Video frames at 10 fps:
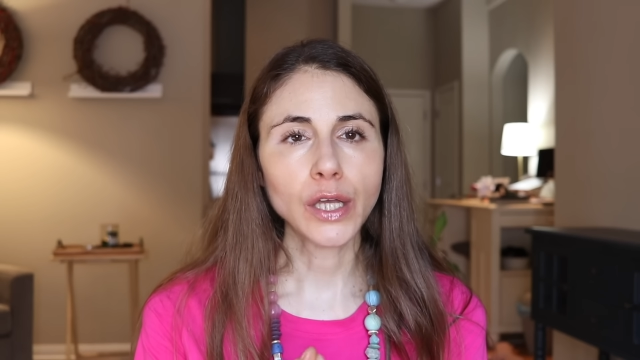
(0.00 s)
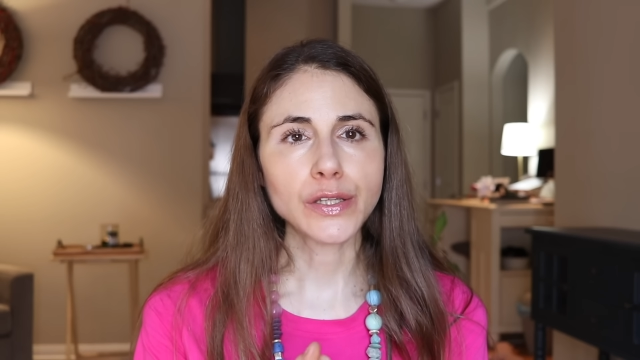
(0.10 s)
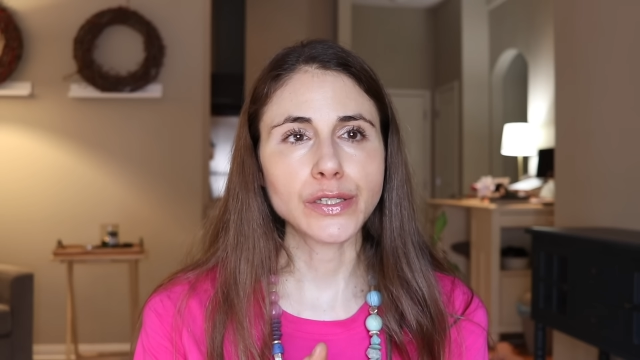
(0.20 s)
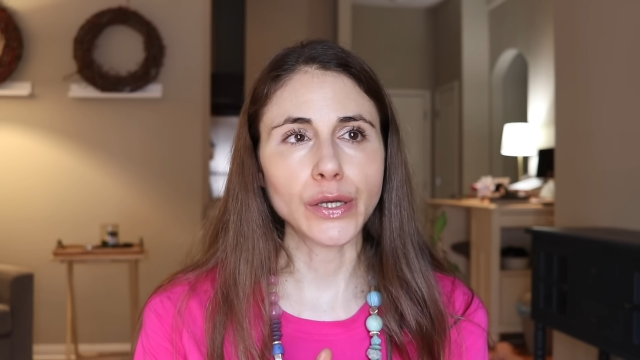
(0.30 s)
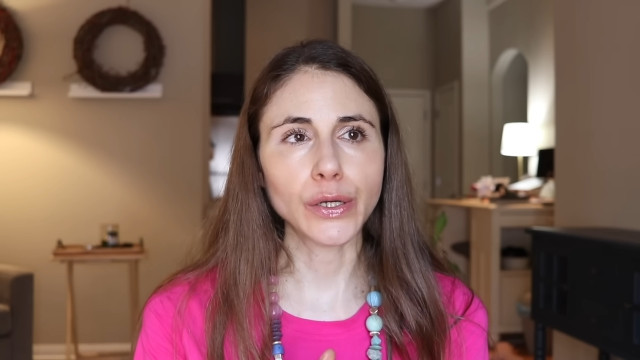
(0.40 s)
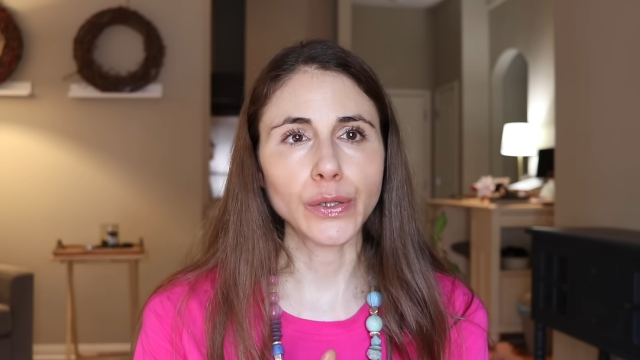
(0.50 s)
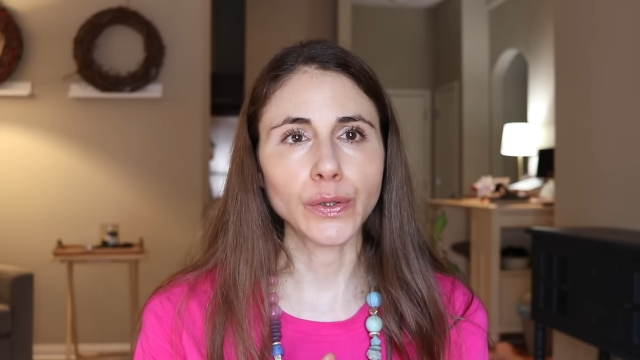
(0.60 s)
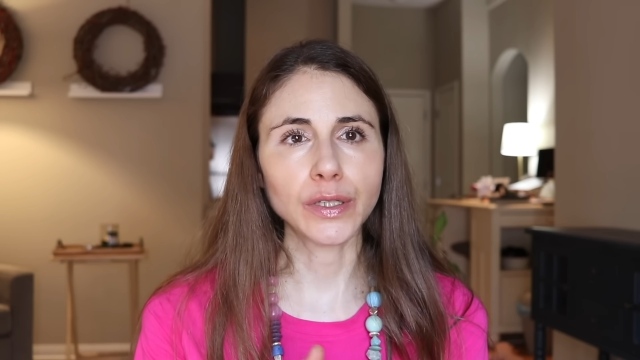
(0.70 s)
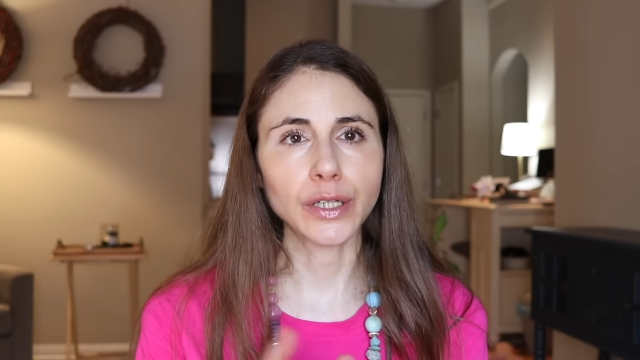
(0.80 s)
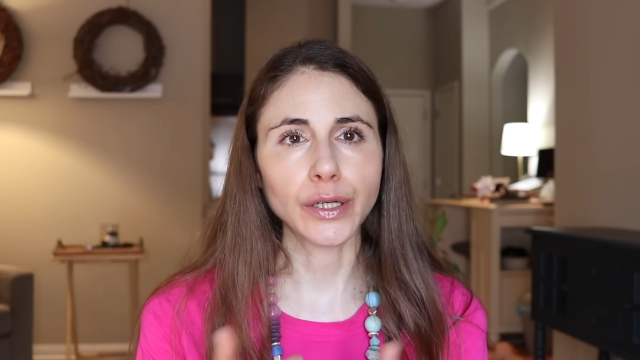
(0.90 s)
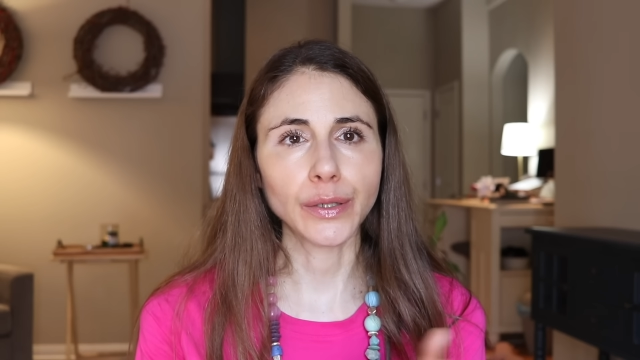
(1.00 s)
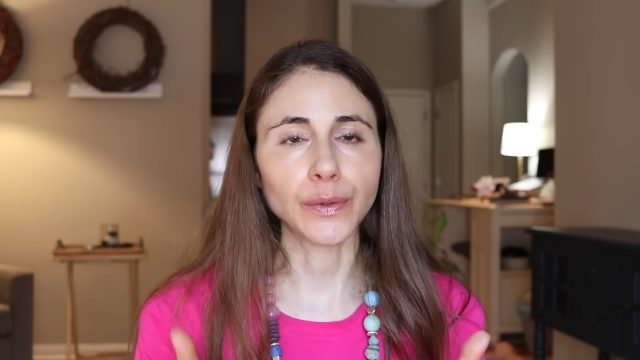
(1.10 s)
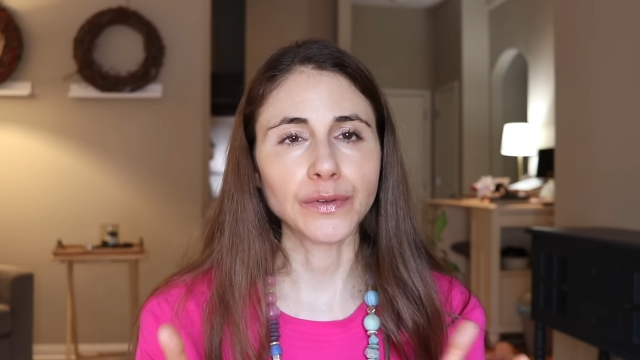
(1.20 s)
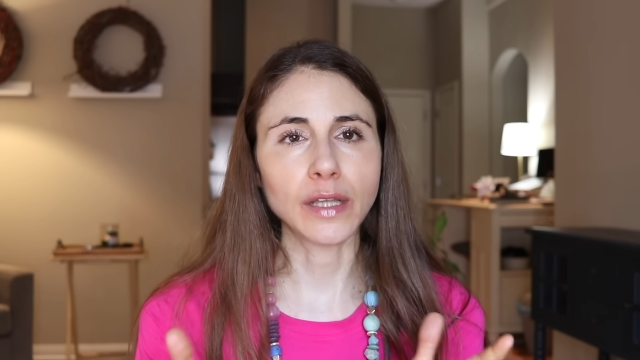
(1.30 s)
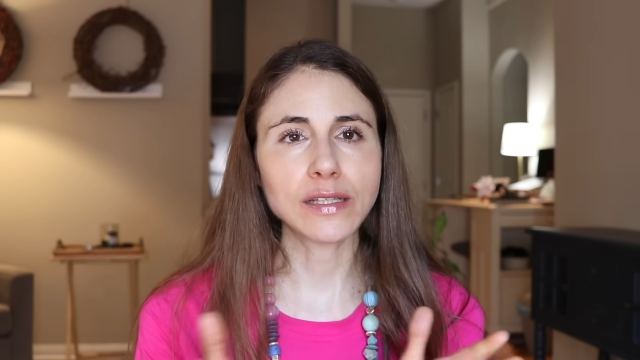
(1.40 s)
So, you
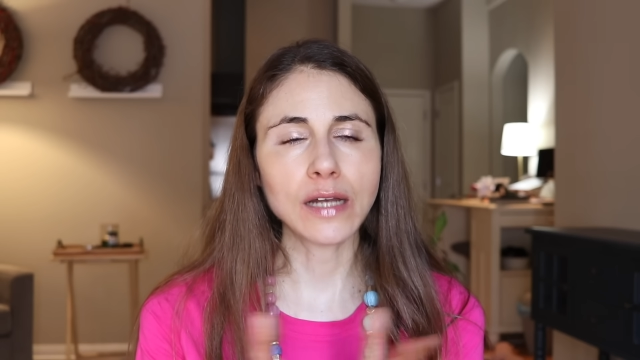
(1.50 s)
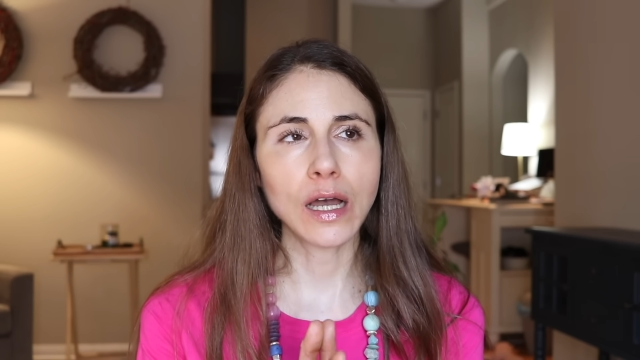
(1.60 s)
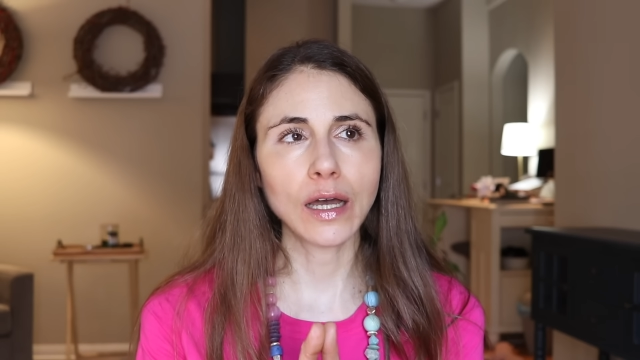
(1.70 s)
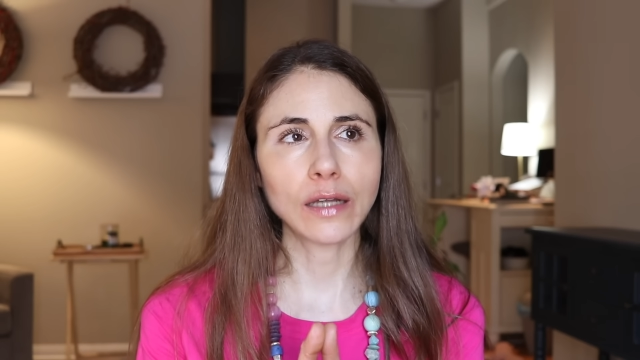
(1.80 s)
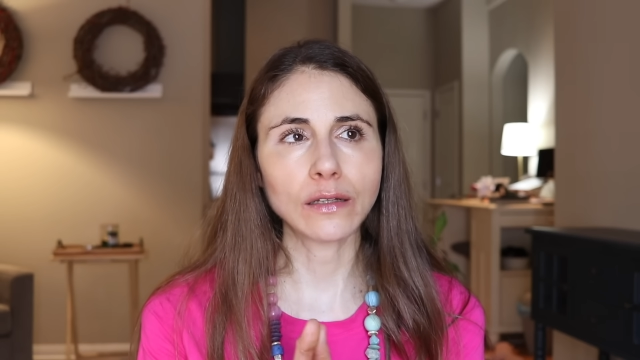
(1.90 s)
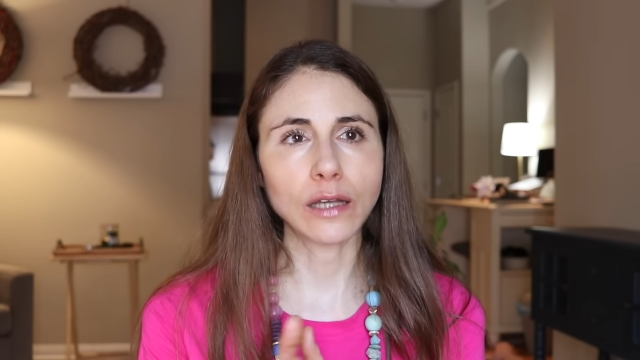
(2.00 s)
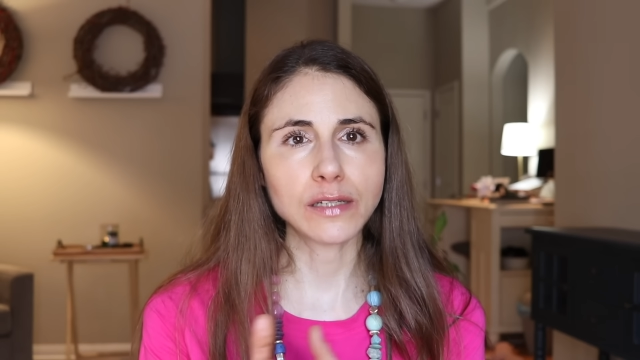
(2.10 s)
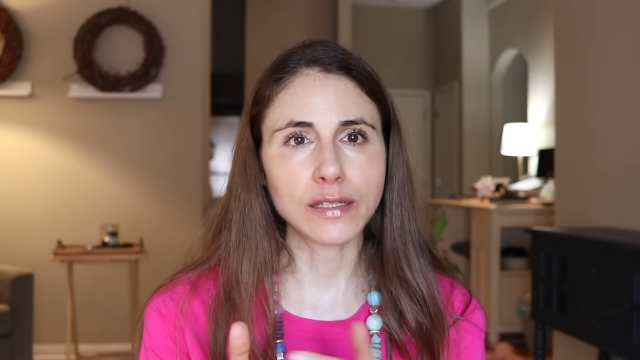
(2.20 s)
know, it's not to